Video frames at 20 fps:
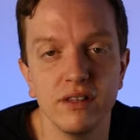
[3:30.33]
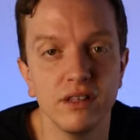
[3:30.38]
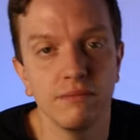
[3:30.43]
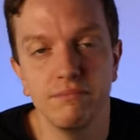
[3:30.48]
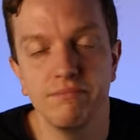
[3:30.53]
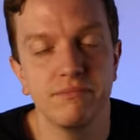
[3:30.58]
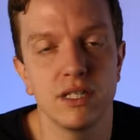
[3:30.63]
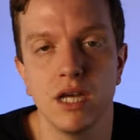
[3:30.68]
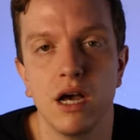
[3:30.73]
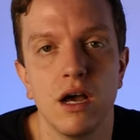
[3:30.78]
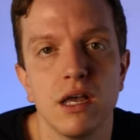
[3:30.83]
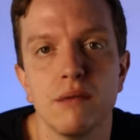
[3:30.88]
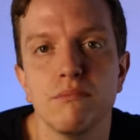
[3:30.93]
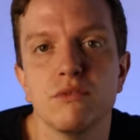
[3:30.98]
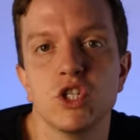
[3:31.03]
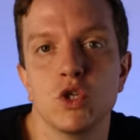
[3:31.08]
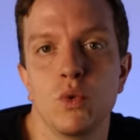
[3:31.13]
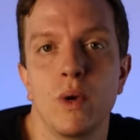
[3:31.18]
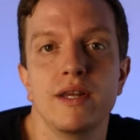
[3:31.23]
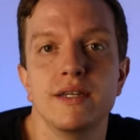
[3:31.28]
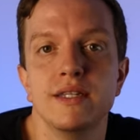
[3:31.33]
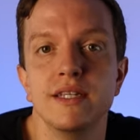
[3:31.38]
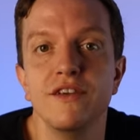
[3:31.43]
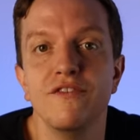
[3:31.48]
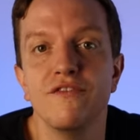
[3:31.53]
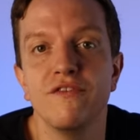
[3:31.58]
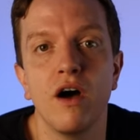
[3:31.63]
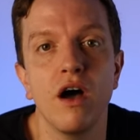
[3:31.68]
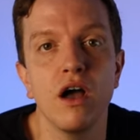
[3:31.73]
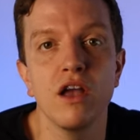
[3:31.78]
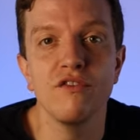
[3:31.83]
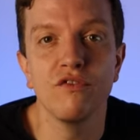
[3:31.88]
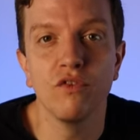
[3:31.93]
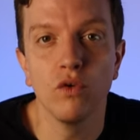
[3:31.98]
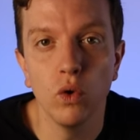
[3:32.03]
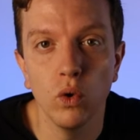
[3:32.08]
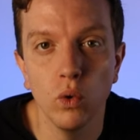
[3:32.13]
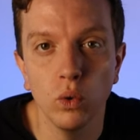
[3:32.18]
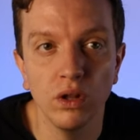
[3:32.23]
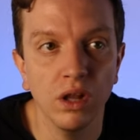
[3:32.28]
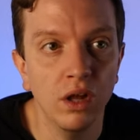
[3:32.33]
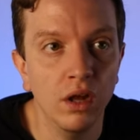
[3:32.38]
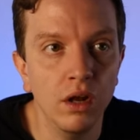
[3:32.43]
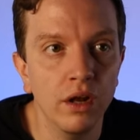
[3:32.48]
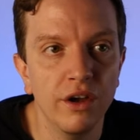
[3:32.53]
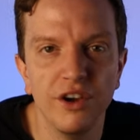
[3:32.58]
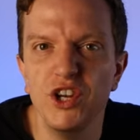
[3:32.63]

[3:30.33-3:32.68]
the times 25 rule,